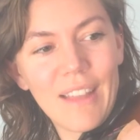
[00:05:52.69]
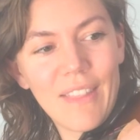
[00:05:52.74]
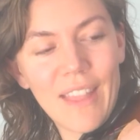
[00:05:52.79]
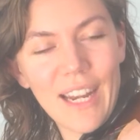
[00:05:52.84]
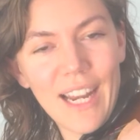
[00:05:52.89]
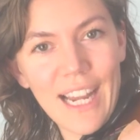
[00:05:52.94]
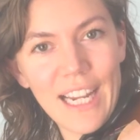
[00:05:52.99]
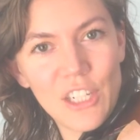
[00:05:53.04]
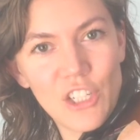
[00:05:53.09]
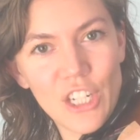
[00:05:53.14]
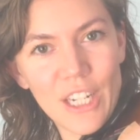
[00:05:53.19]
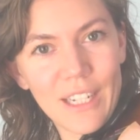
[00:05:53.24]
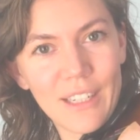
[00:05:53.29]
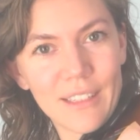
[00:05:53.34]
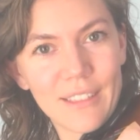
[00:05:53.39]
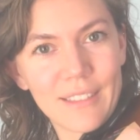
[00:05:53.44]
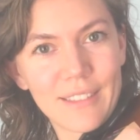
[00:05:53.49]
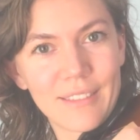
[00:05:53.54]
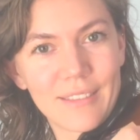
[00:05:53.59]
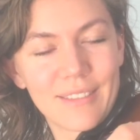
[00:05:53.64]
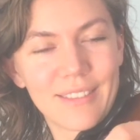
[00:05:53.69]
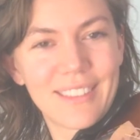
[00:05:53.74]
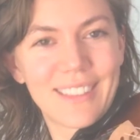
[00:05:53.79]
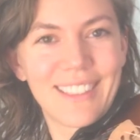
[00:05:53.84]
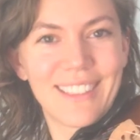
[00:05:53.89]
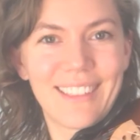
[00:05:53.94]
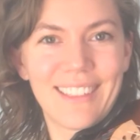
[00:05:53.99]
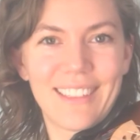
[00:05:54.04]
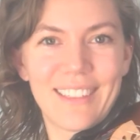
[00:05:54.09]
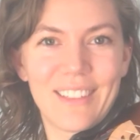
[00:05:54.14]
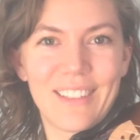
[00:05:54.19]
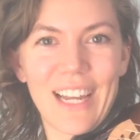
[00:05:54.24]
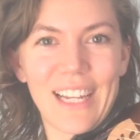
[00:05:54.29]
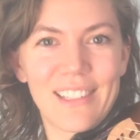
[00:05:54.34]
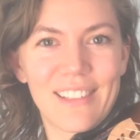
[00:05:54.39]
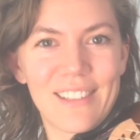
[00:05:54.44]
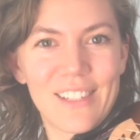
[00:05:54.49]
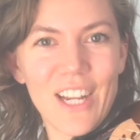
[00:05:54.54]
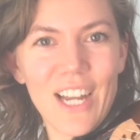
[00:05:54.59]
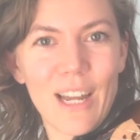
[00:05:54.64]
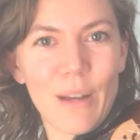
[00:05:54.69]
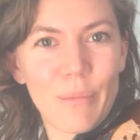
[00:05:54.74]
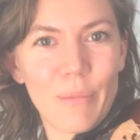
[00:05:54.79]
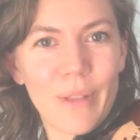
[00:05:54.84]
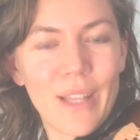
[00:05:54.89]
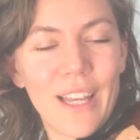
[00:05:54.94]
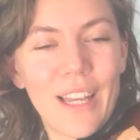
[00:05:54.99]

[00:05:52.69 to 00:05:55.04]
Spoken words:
then high G. Nice job.